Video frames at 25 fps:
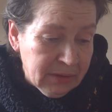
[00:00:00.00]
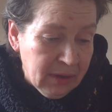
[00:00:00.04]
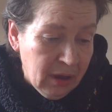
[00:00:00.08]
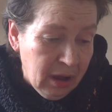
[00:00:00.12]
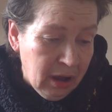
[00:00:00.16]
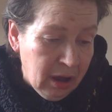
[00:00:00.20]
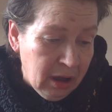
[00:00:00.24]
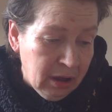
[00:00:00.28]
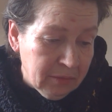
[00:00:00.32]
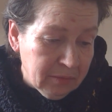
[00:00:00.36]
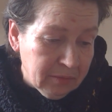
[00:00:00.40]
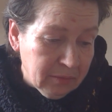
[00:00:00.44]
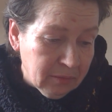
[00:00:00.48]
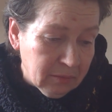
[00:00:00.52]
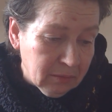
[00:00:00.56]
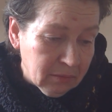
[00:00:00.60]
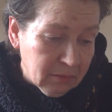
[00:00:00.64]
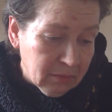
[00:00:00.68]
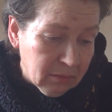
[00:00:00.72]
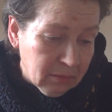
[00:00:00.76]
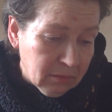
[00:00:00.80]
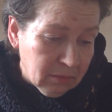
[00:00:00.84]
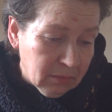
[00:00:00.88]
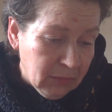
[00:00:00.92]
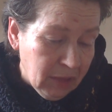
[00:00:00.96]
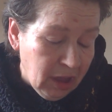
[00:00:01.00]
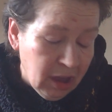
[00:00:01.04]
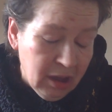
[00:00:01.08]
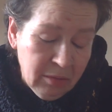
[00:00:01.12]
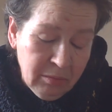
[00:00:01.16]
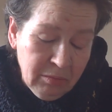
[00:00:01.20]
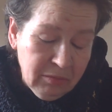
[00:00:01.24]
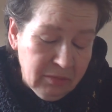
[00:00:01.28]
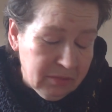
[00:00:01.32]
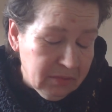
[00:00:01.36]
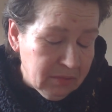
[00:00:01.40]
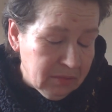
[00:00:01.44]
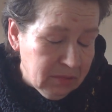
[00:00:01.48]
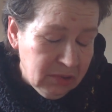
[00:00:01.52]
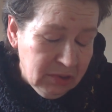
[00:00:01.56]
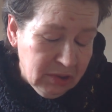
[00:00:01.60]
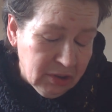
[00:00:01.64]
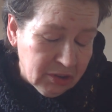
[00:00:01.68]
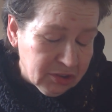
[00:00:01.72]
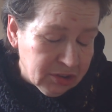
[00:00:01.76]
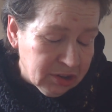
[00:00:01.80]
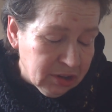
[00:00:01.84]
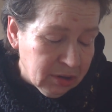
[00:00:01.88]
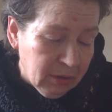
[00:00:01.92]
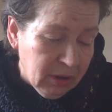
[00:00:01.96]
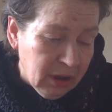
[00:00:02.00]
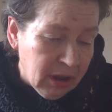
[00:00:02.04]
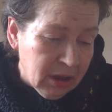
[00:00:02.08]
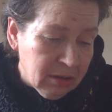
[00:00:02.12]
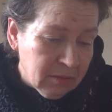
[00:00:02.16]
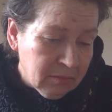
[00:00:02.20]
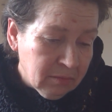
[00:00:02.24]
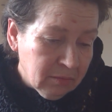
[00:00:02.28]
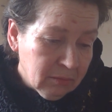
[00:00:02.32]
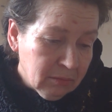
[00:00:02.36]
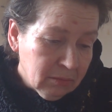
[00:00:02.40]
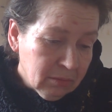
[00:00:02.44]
heart, Yeshua.